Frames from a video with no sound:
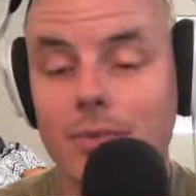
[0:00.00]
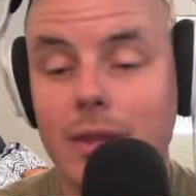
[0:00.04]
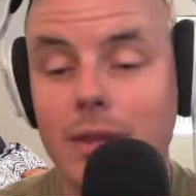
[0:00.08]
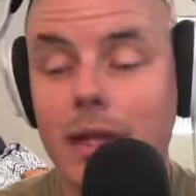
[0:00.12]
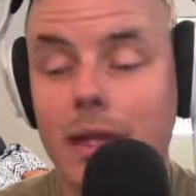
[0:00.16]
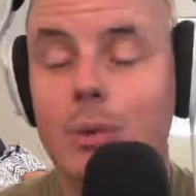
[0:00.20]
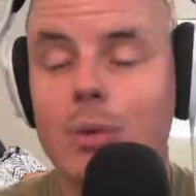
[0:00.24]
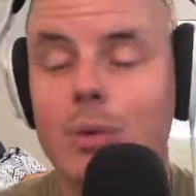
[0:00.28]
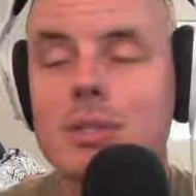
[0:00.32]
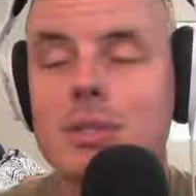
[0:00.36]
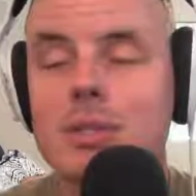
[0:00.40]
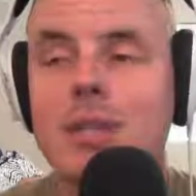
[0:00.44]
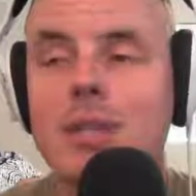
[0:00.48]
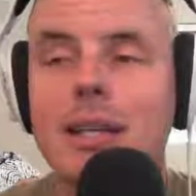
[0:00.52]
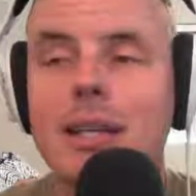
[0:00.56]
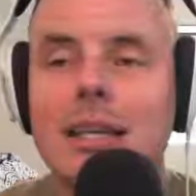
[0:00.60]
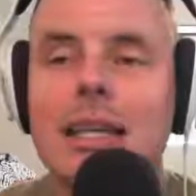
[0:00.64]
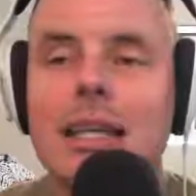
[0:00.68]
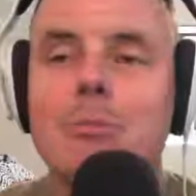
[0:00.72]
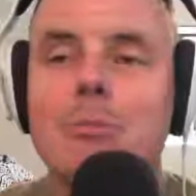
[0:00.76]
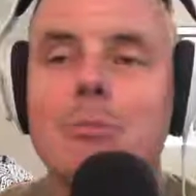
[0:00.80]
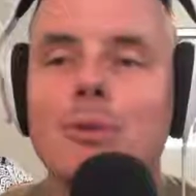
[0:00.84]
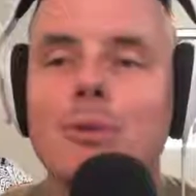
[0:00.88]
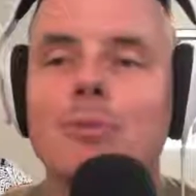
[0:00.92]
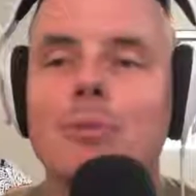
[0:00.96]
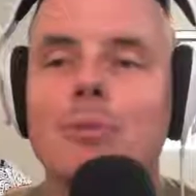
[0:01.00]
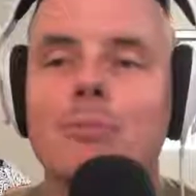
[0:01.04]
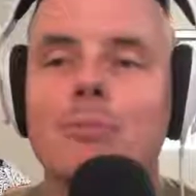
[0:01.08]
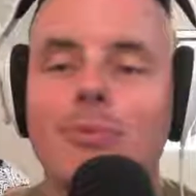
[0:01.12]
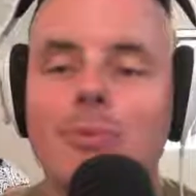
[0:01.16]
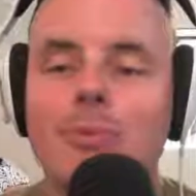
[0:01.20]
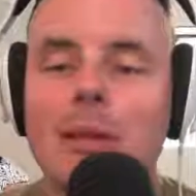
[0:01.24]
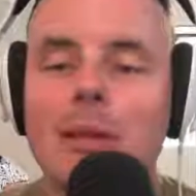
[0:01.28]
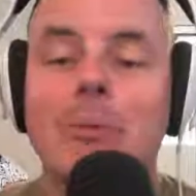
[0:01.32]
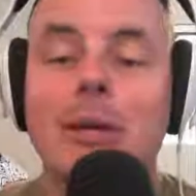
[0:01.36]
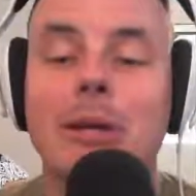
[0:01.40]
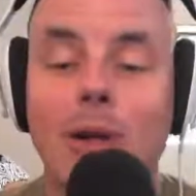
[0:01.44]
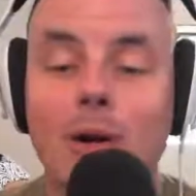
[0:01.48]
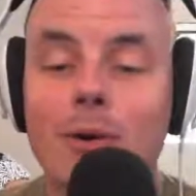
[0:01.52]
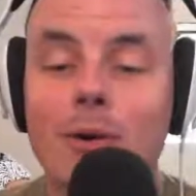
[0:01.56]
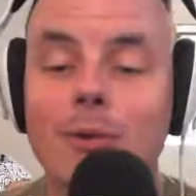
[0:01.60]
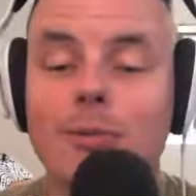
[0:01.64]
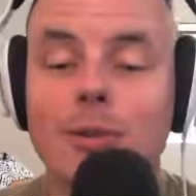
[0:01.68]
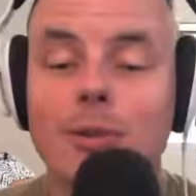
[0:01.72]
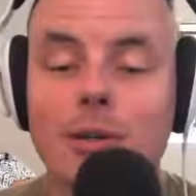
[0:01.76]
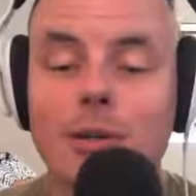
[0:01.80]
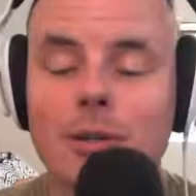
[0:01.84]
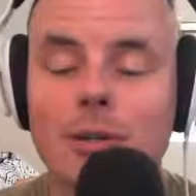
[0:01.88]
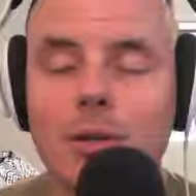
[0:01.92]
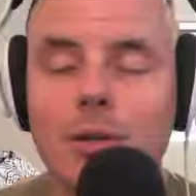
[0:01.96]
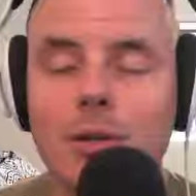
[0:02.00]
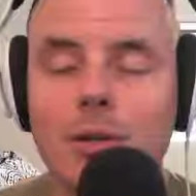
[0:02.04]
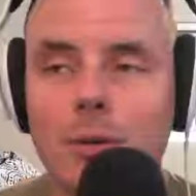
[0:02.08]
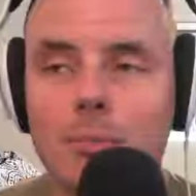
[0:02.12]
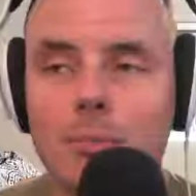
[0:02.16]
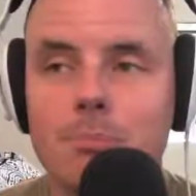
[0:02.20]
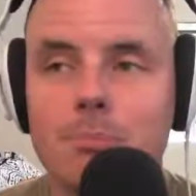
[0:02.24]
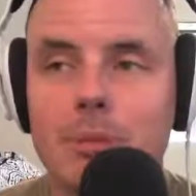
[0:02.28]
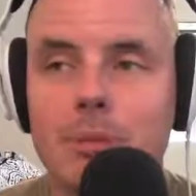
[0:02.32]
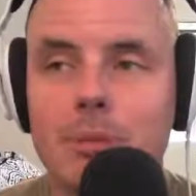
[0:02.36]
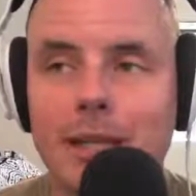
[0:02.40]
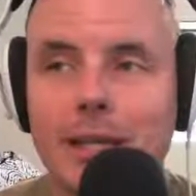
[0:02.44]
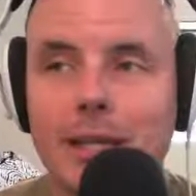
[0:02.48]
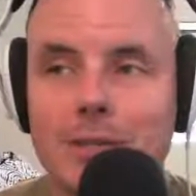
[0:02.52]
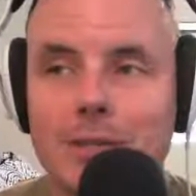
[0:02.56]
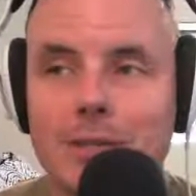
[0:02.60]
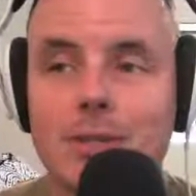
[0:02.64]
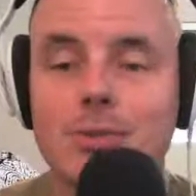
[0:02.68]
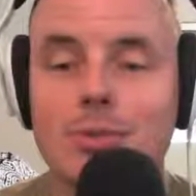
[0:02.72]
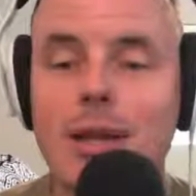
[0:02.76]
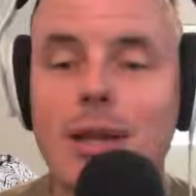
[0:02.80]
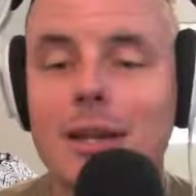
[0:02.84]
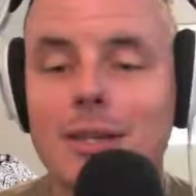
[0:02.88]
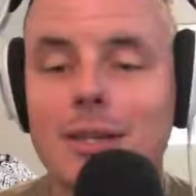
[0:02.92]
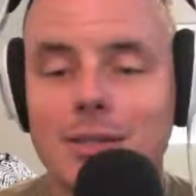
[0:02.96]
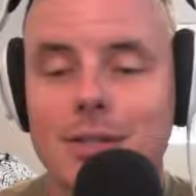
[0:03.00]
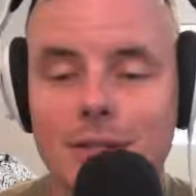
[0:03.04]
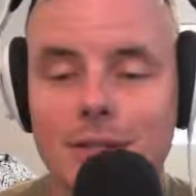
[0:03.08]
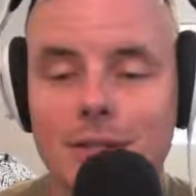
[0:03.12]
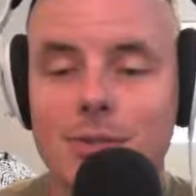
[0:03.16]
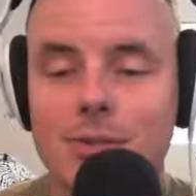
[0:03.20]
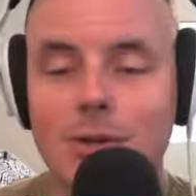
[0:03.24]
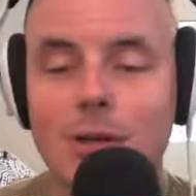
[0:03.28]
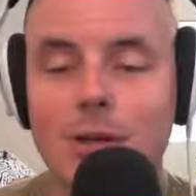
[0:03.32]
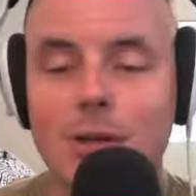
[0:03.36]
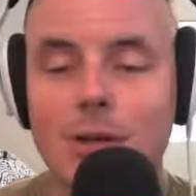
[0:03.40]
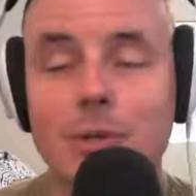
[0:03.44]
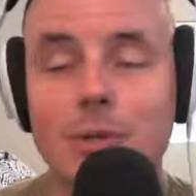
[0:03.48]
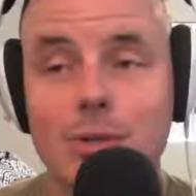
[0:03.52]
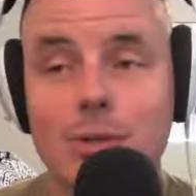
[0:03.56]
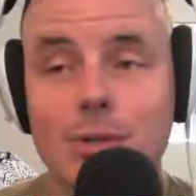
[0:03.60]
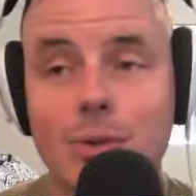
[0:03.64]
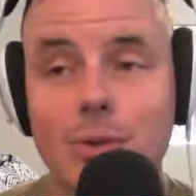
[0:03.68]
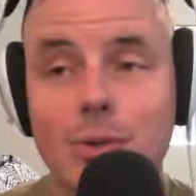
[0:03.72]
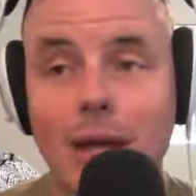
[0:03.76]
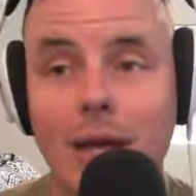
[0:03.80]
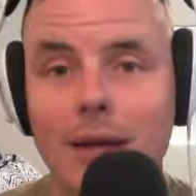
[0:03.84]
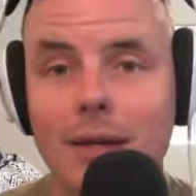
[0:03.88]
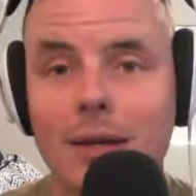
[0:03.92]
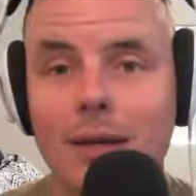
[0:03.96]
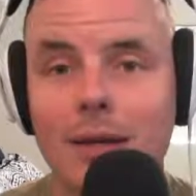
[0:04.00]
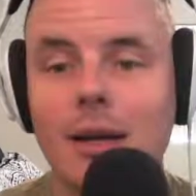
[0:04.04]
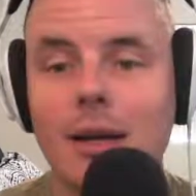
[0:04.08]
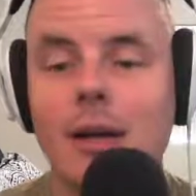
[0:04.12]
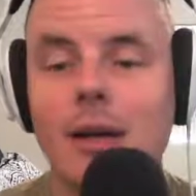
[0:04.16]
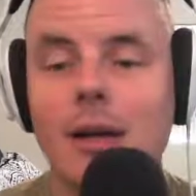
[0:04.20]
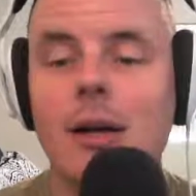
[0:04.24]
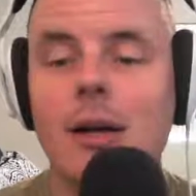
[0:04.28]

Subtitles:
it was going to keep you from flipping over because the traction control would do that.